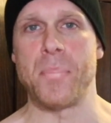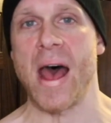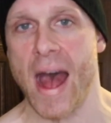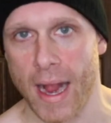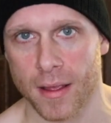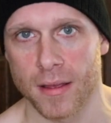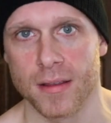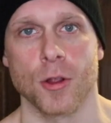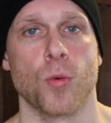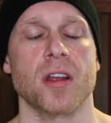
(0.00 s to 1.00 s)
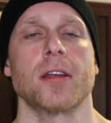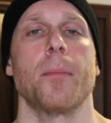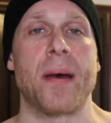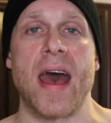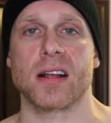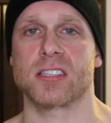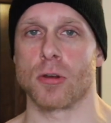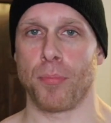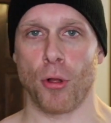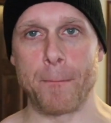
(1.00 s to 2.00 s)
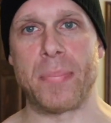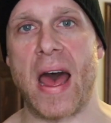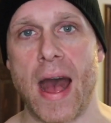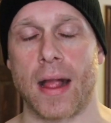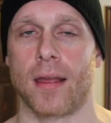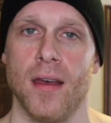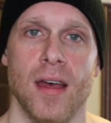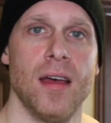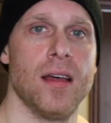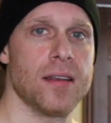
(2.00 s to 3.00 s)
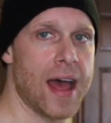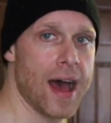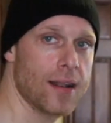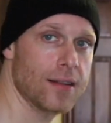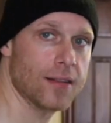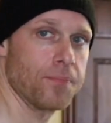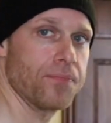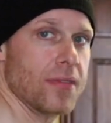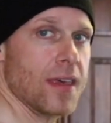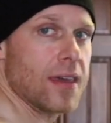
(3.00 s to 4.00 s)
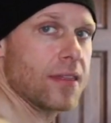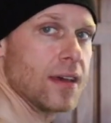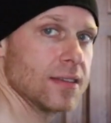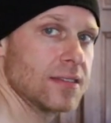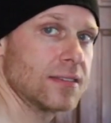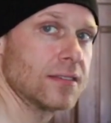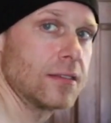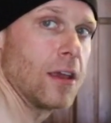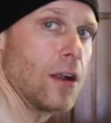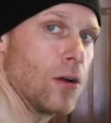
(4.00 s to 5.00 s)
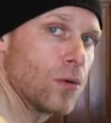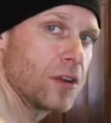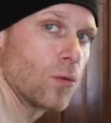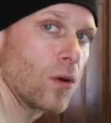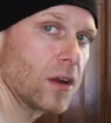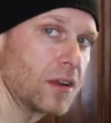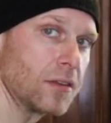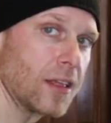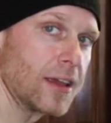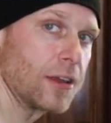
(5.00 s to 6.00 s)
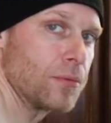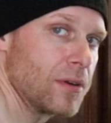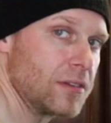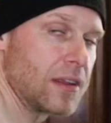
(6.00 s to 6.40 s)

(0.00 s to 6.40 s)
back. You're working your back, so pull back. Not like this, you know, where you're working like your real